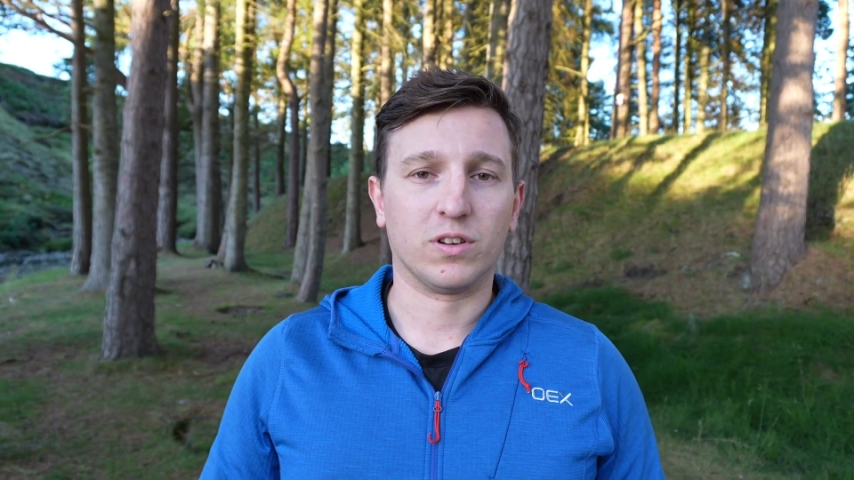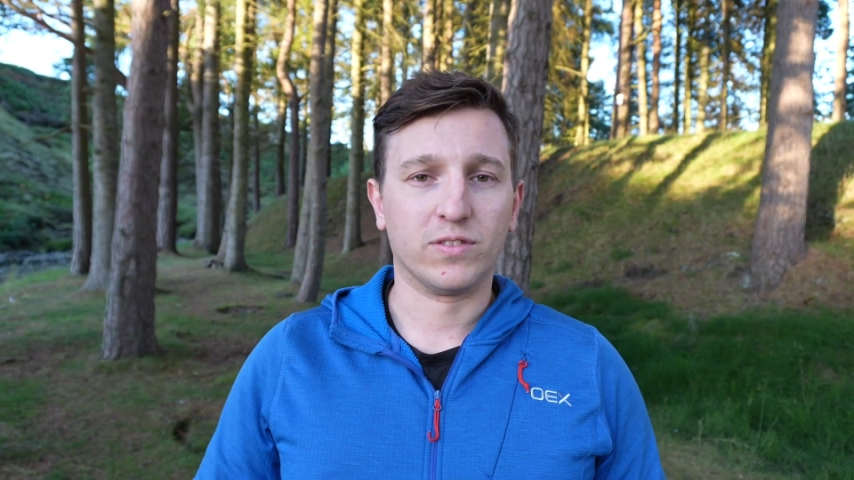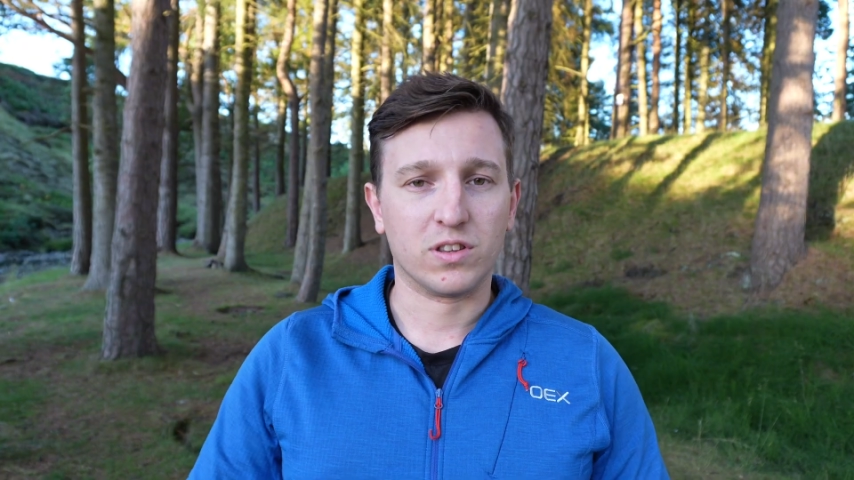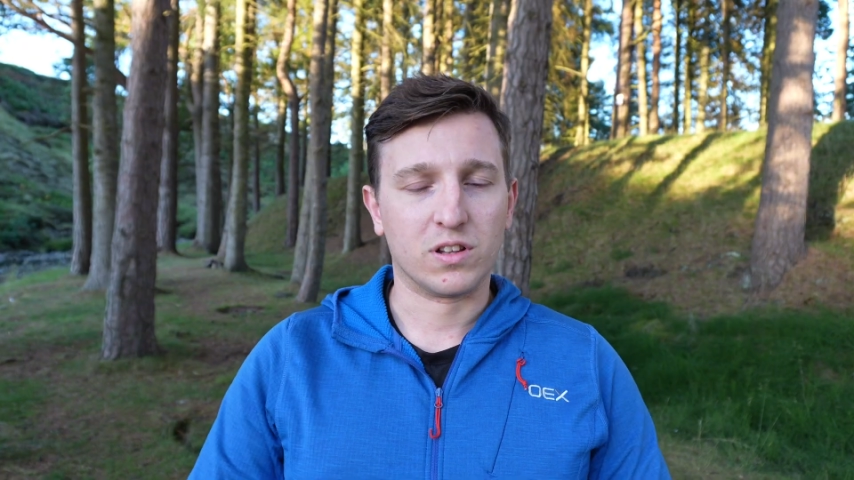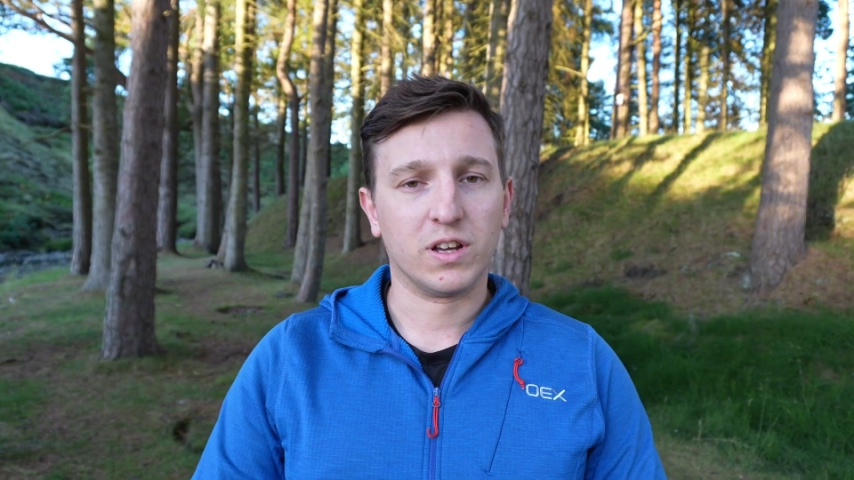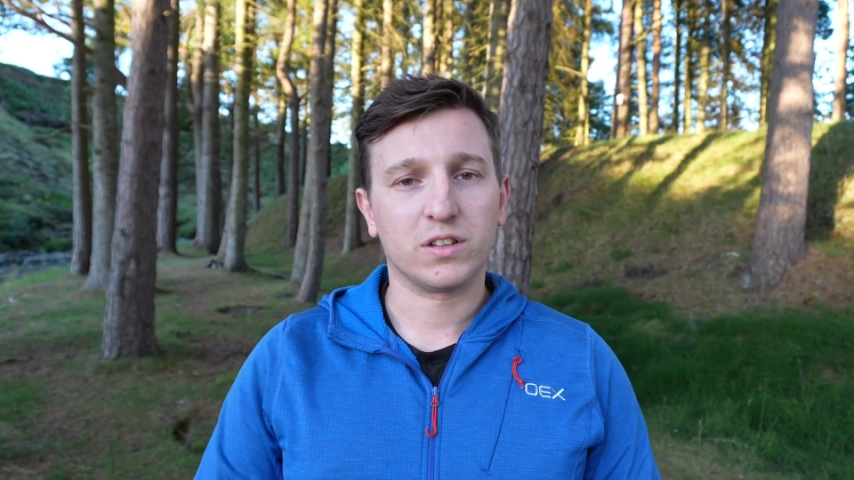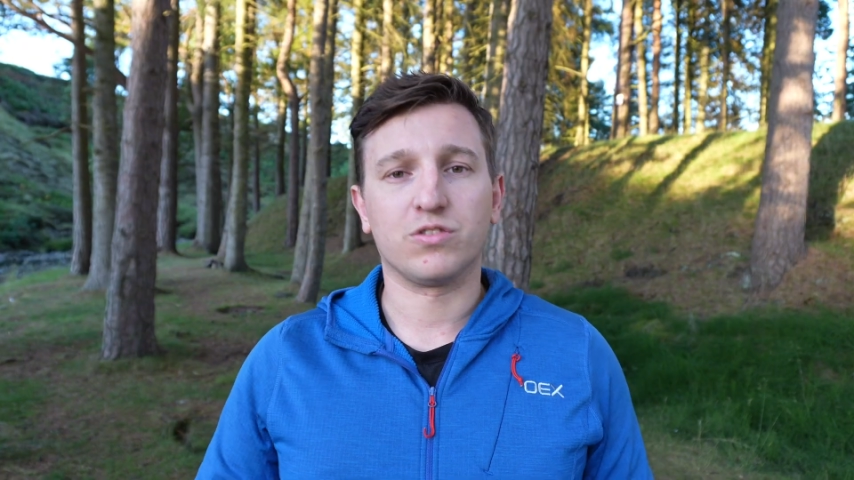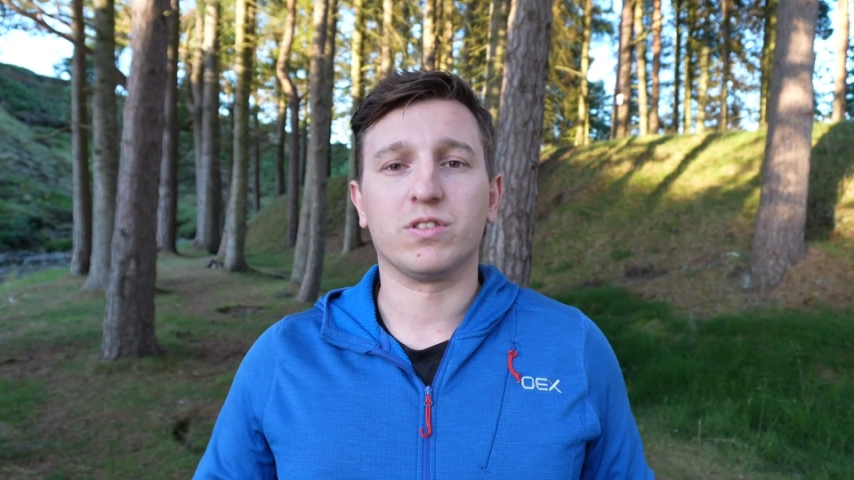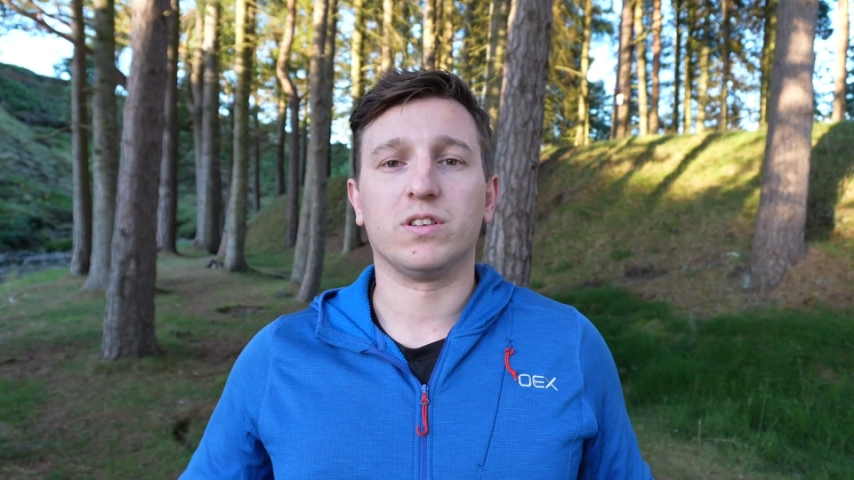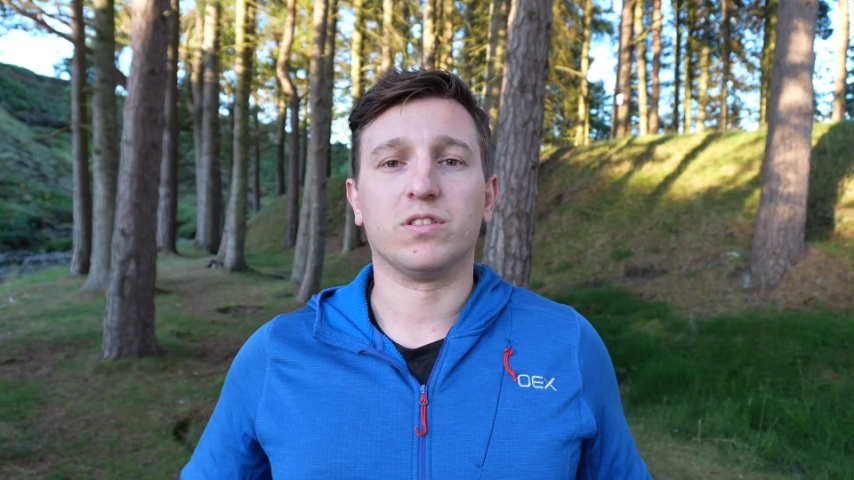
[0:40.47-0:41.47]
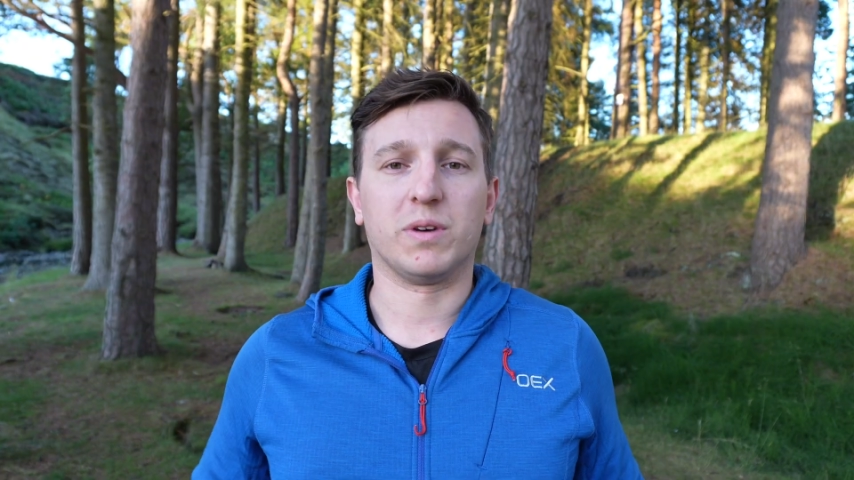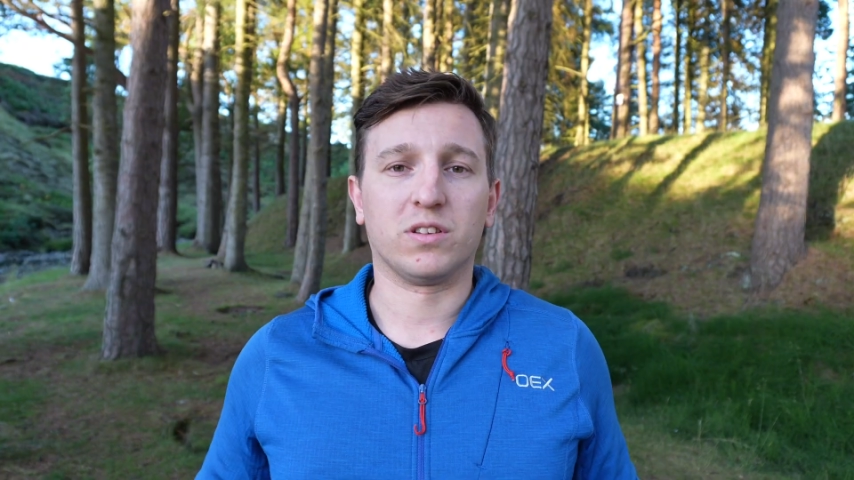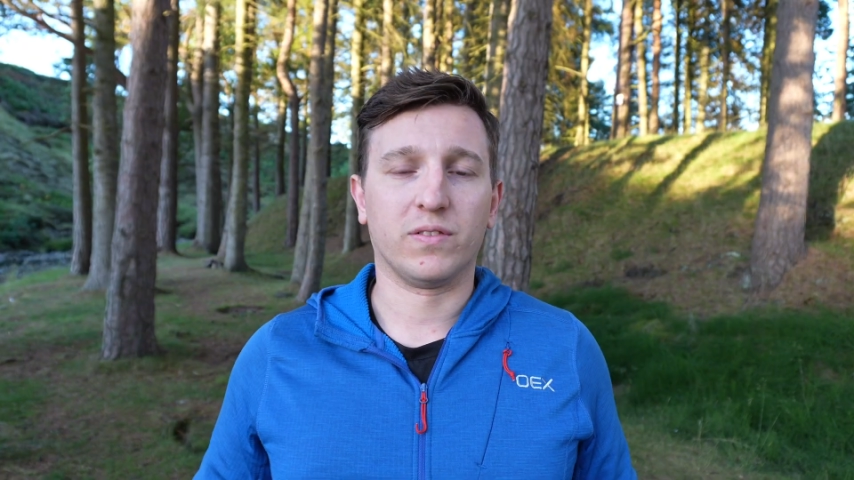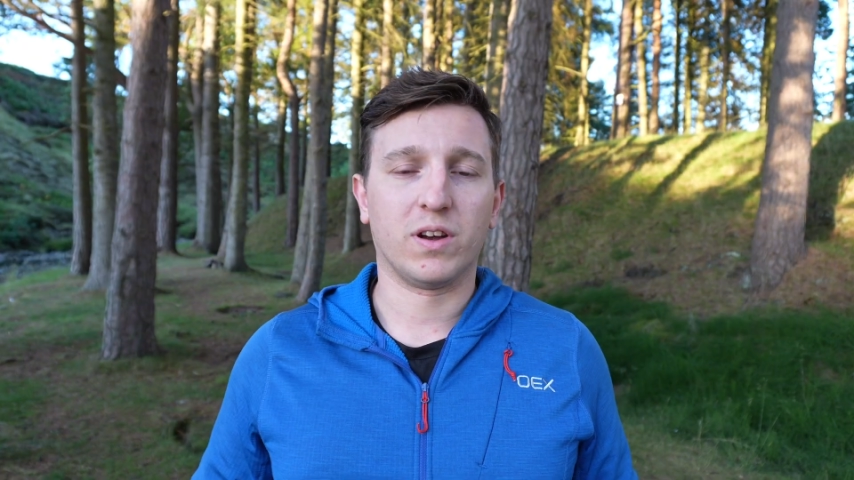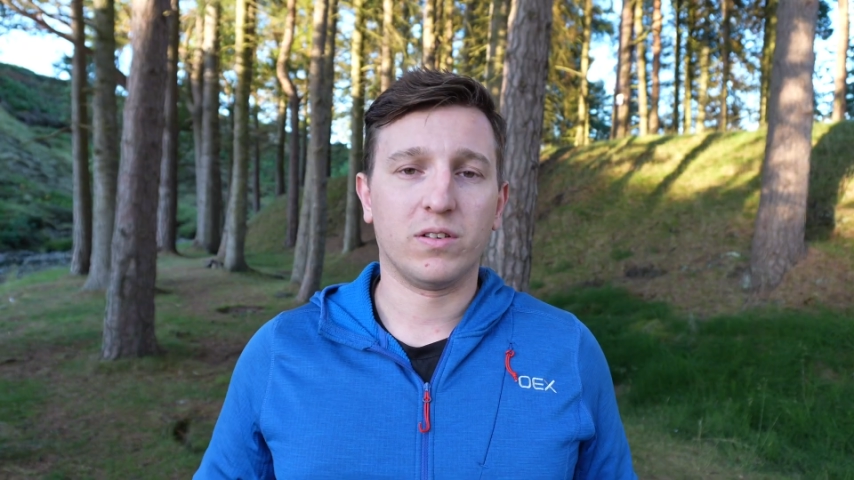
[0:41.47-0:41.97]
Obviously the Lake District is a
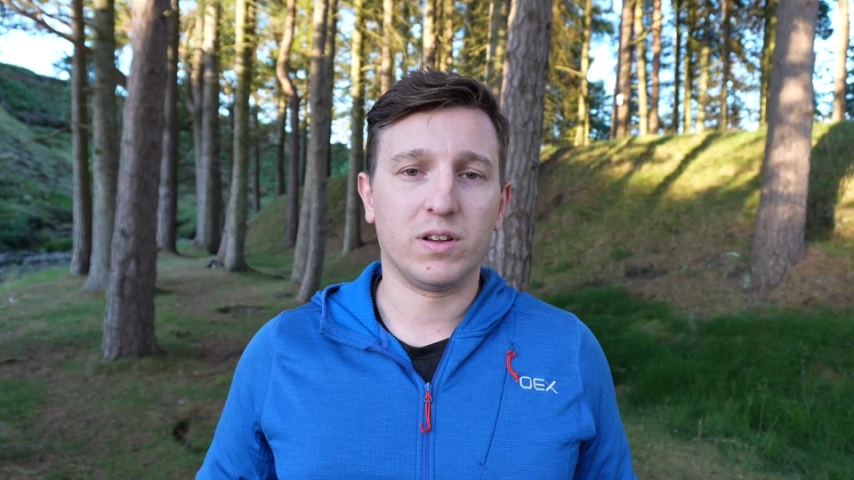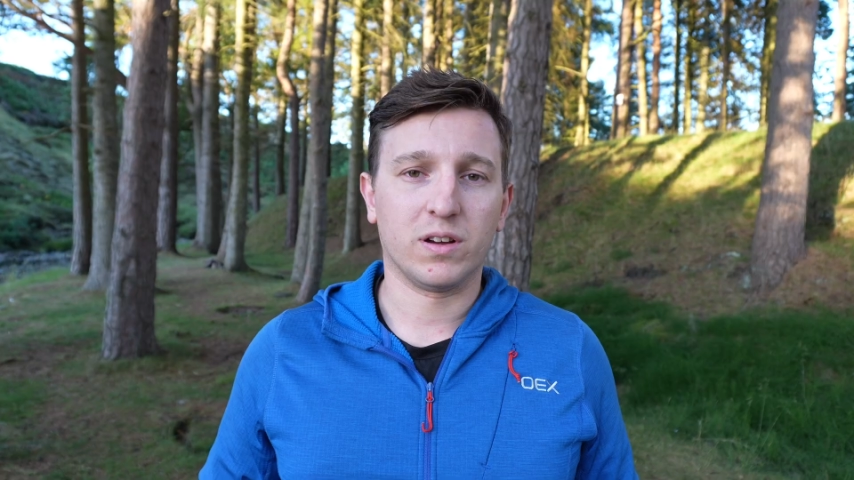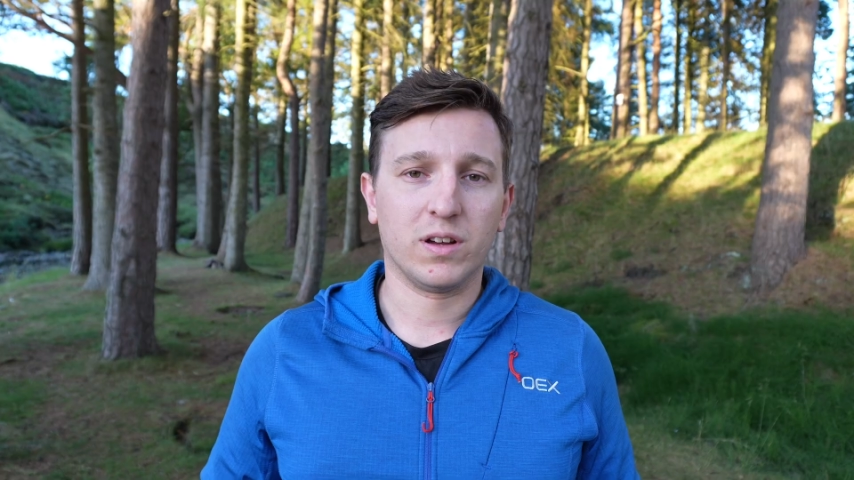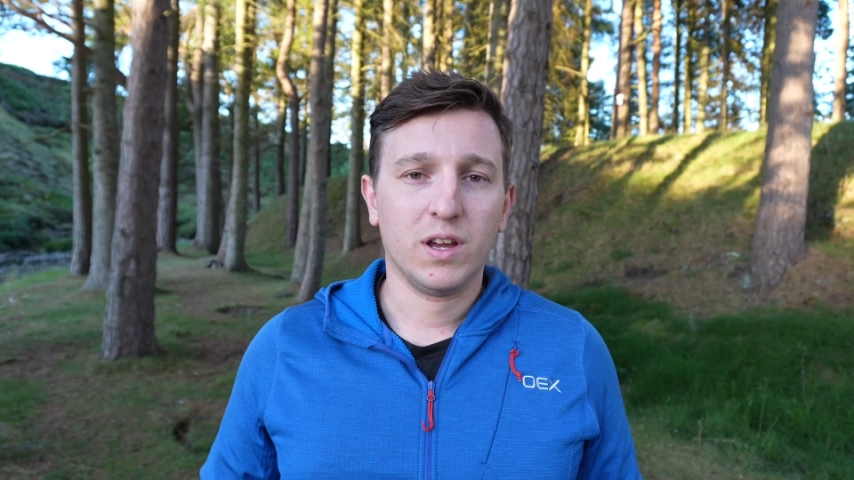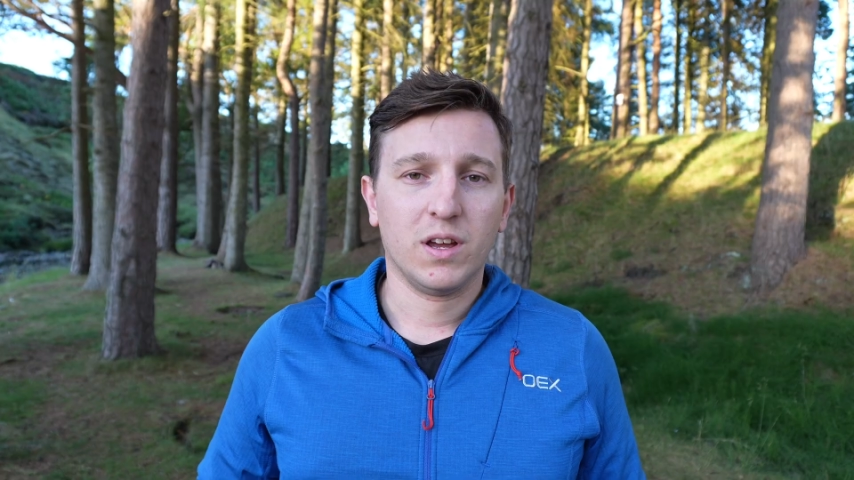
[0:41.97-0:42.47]
massive area